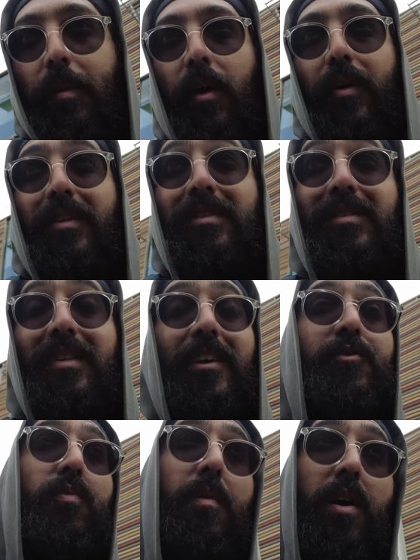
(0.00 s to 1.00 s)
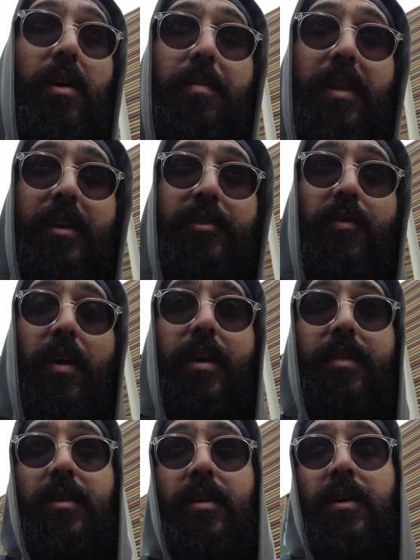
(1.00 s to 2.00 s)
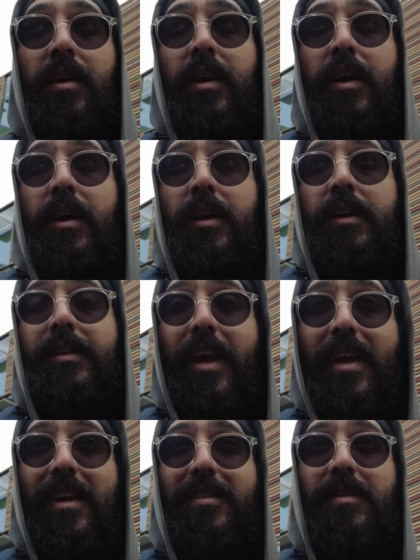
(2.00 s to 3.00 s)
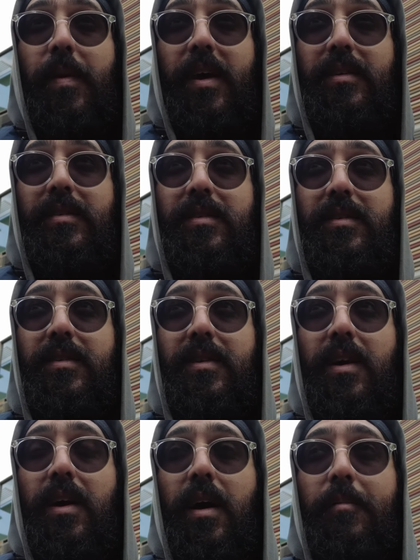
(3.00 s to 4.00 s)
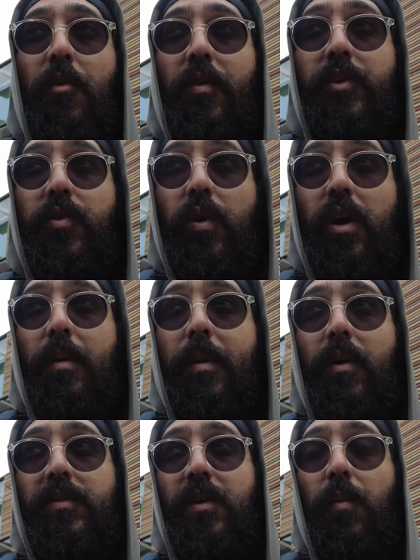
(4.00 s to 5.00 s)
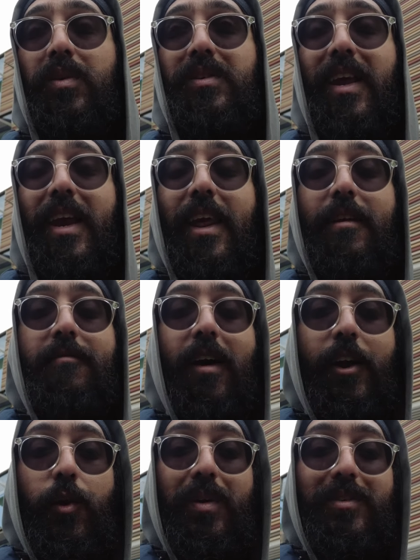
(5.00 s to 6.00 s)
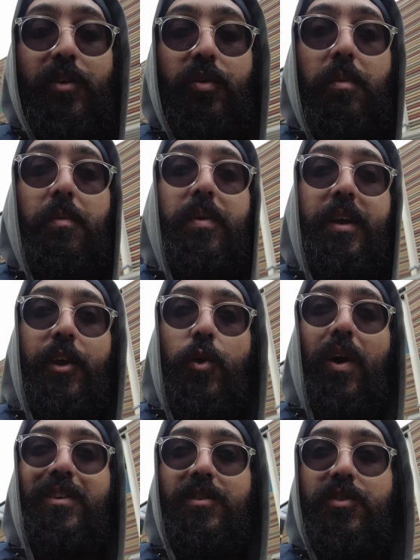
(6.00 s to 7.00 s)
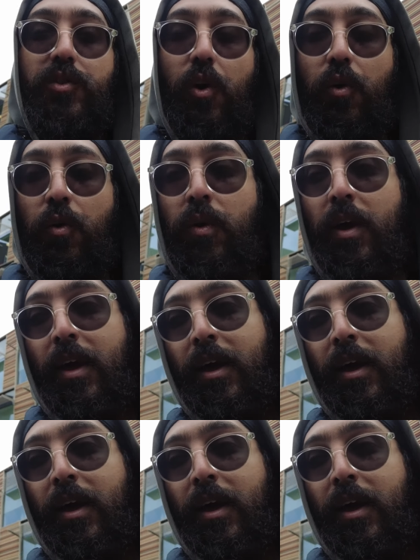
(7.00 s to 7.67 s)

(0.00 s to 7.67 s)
about in the sexual marketplace right in the dating space i'm not really talking about someone's innate value as a human being who has a soul